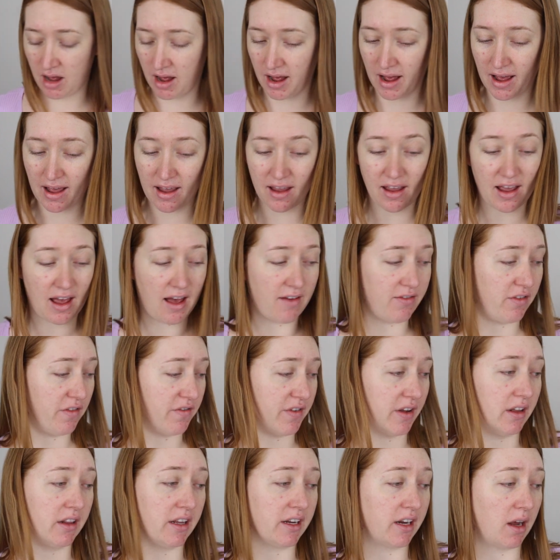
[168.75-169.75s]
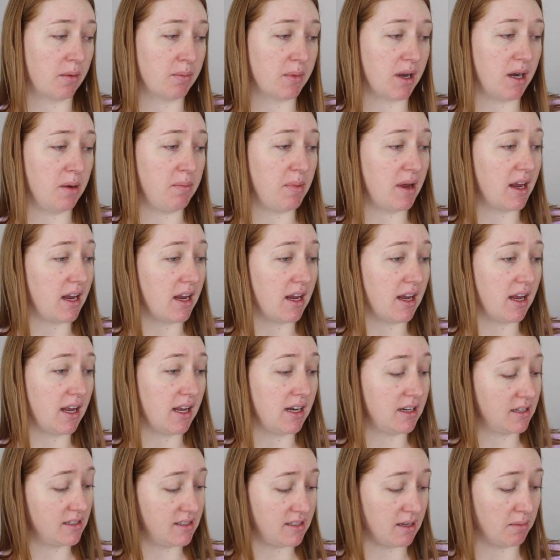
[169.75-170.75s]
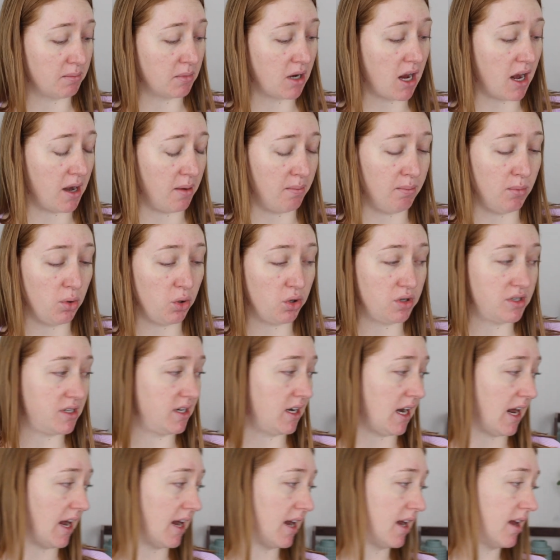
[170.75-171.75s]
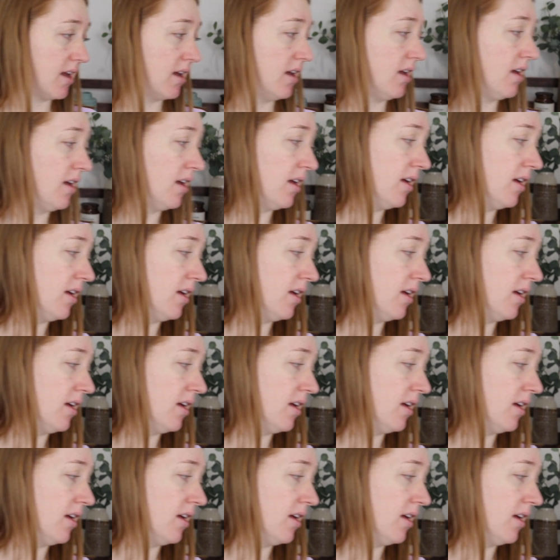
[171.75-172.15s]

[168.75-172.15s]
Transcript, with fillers: I have a feeling I'm gonna be in some kind of mood today.